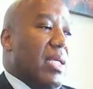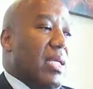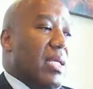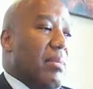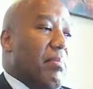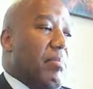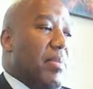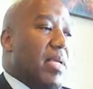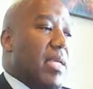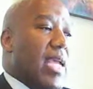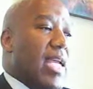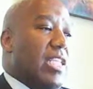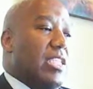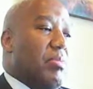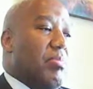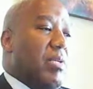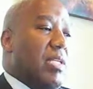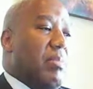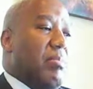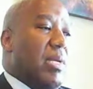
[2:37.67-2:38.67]

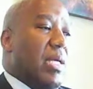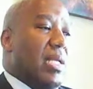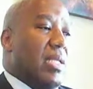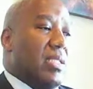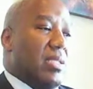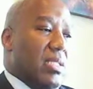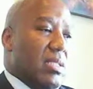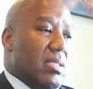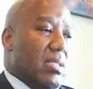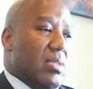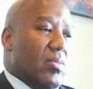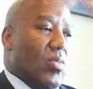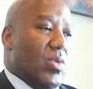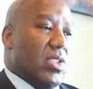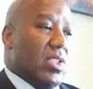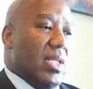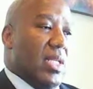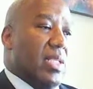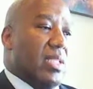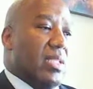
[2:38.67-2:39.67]
BHP Billiton was
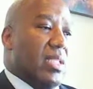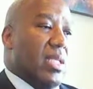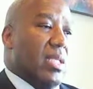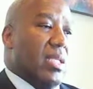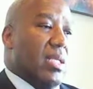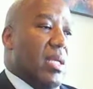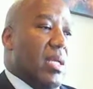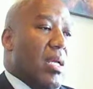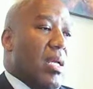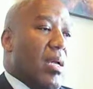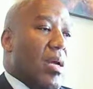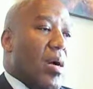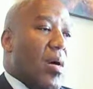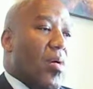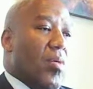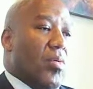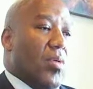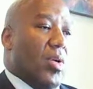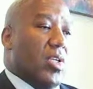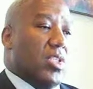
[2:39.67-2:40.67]
listed
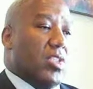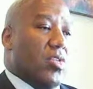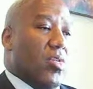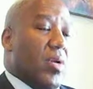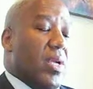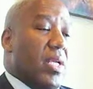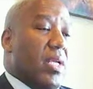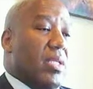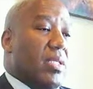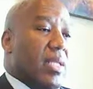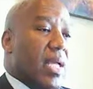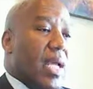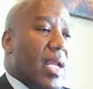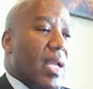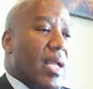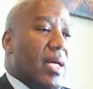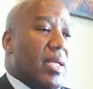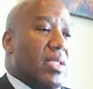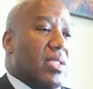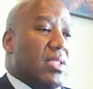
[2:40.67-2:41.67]
on the Australia and
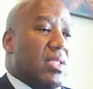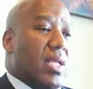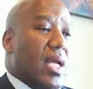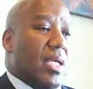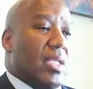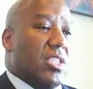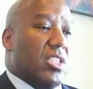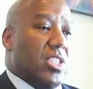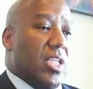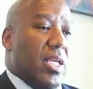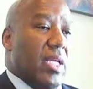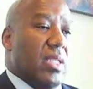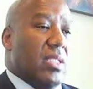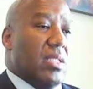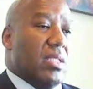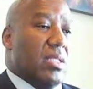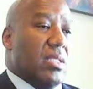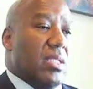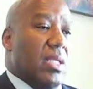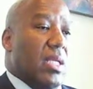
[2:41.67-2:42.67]
London Stock
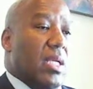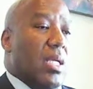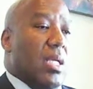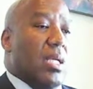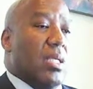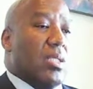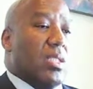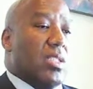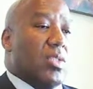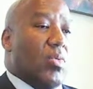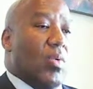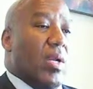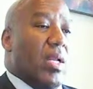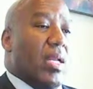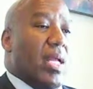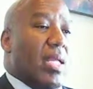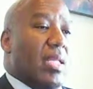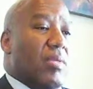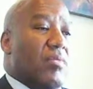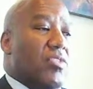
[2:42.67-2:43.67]
Exchanges the
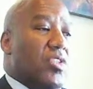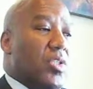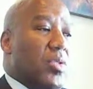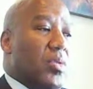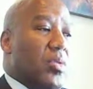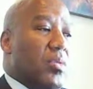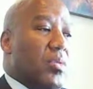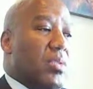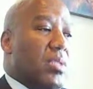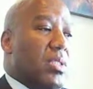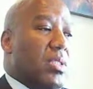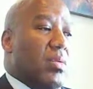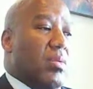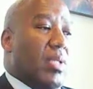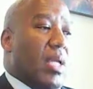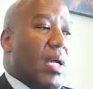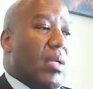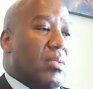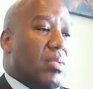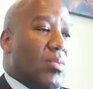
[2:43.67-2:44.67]
29th of June
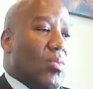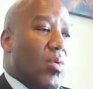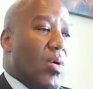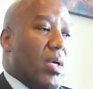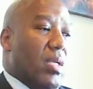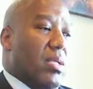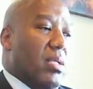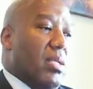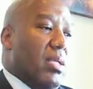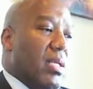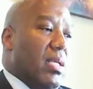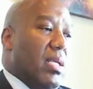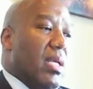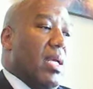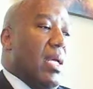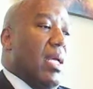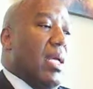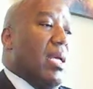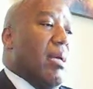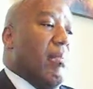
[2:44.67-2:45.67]
2001.
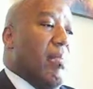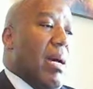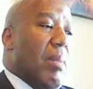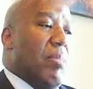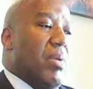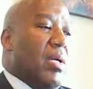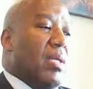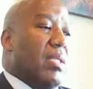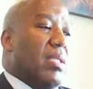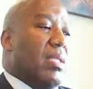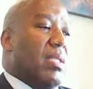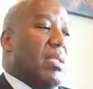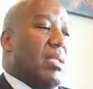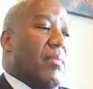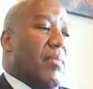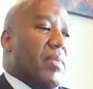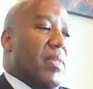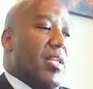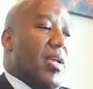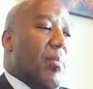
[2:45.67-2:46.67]
By building
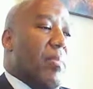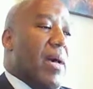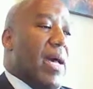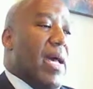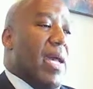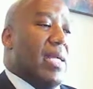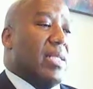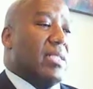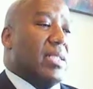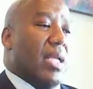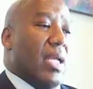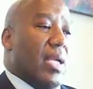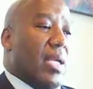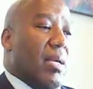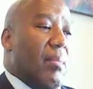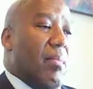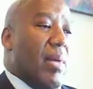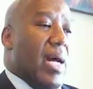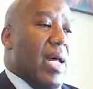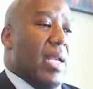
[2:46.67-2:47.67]
their past and
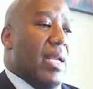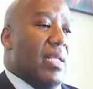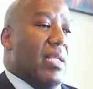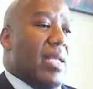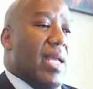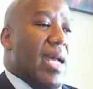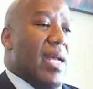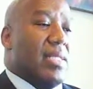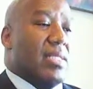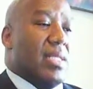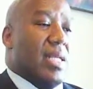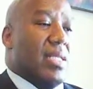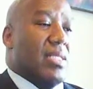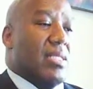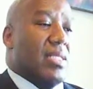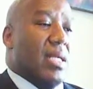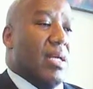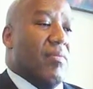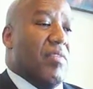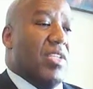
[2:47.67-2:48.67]
combining the
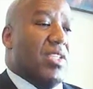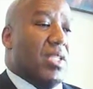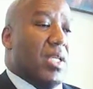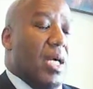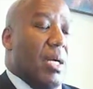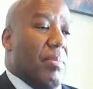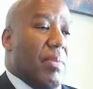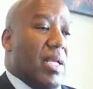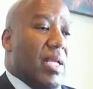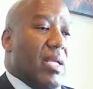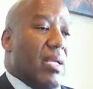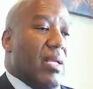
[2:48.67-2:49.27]
assets of each company